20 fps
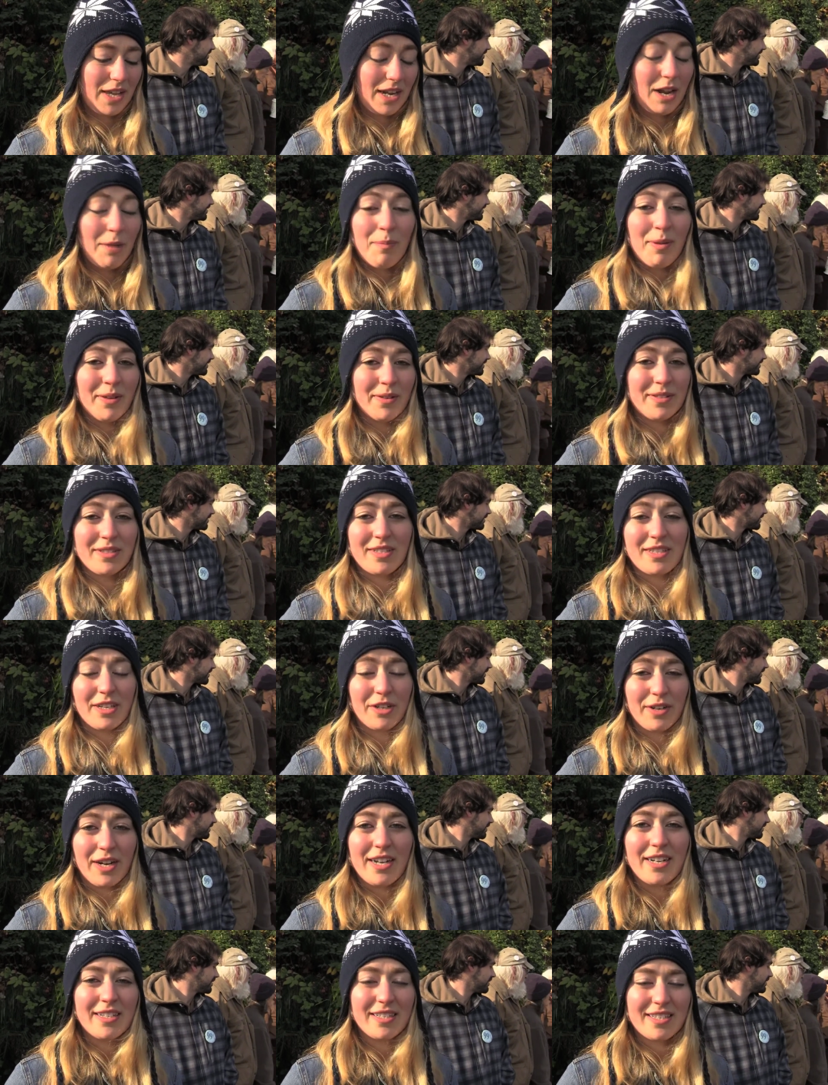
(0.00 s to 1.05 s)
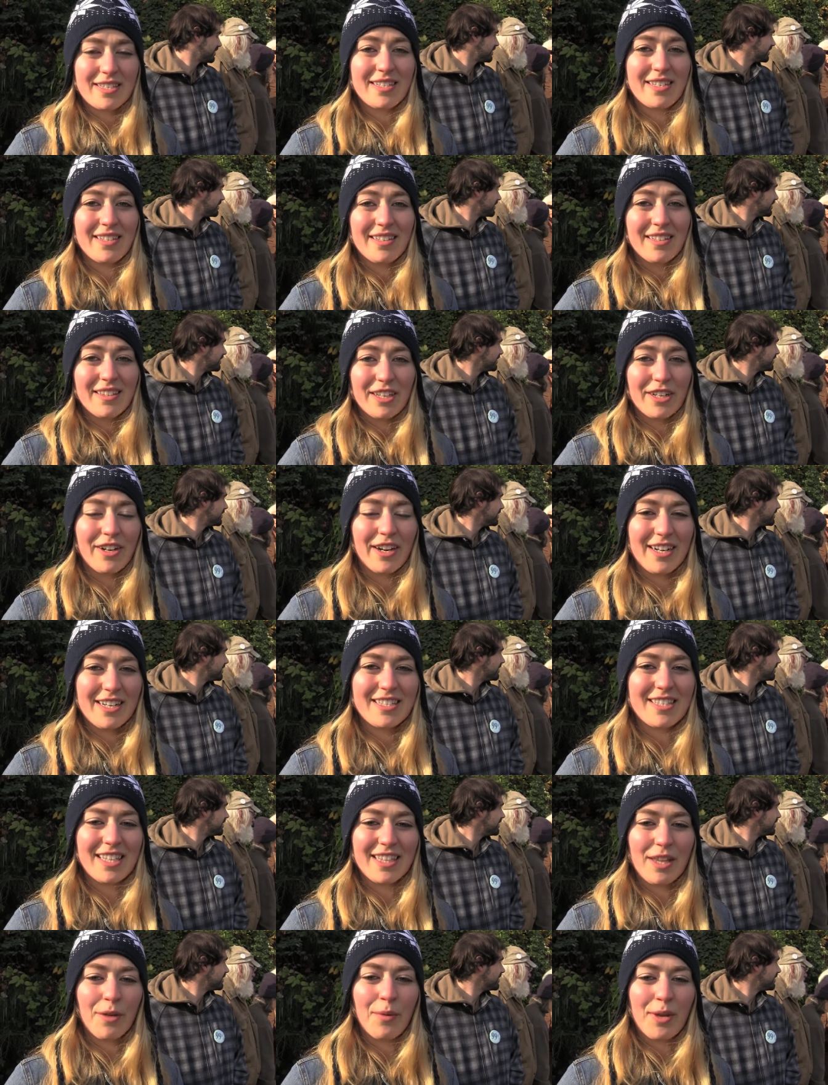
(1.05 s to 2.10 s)
uphill is the greatest the
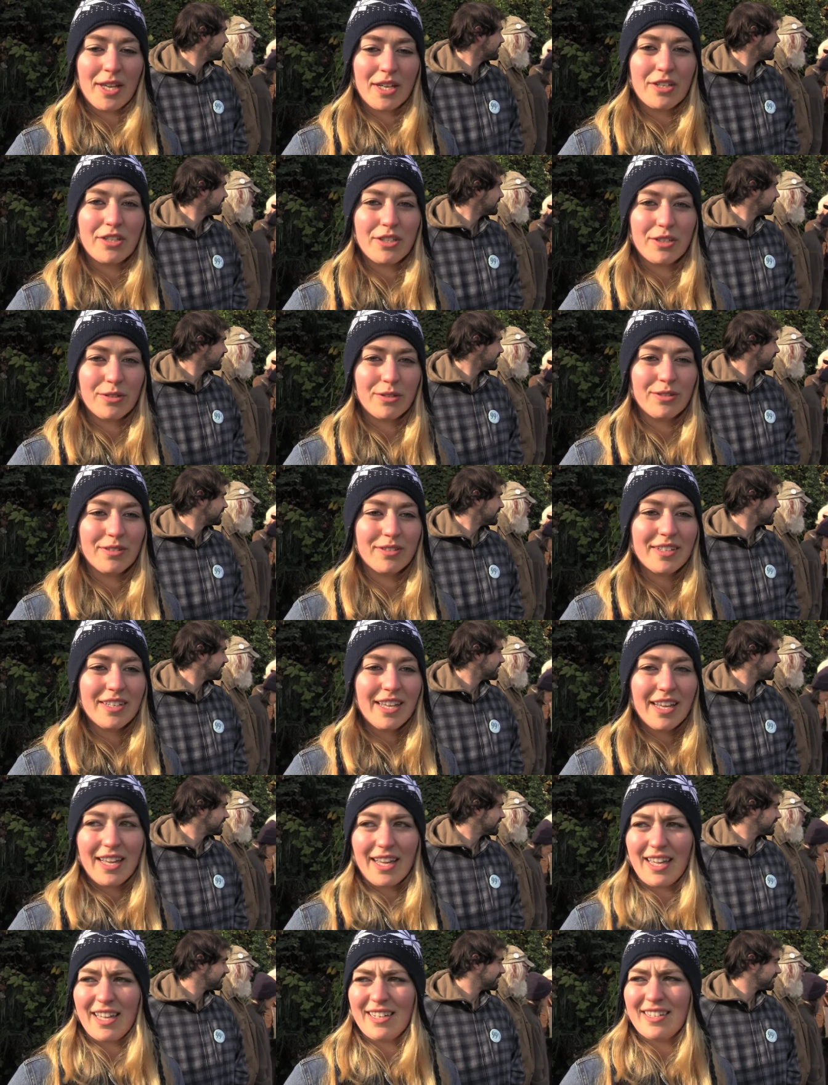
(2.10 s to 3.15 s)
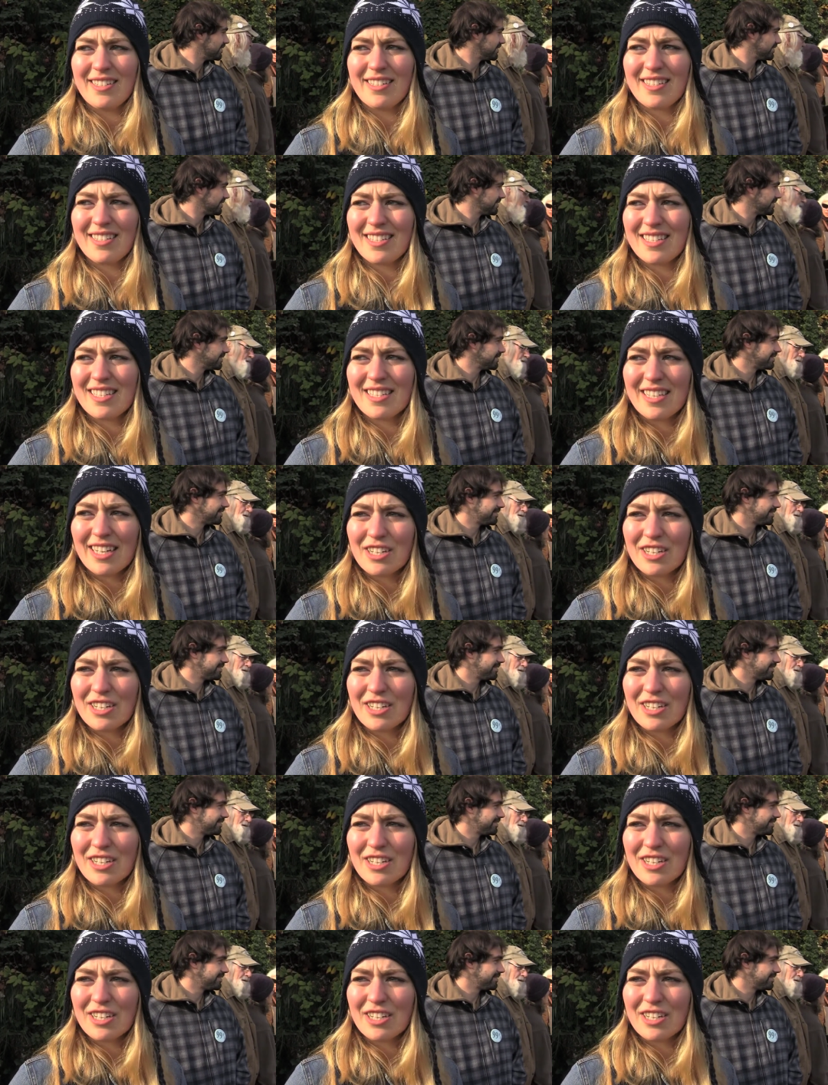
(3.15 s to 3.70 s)
greatest thing that we can do and this is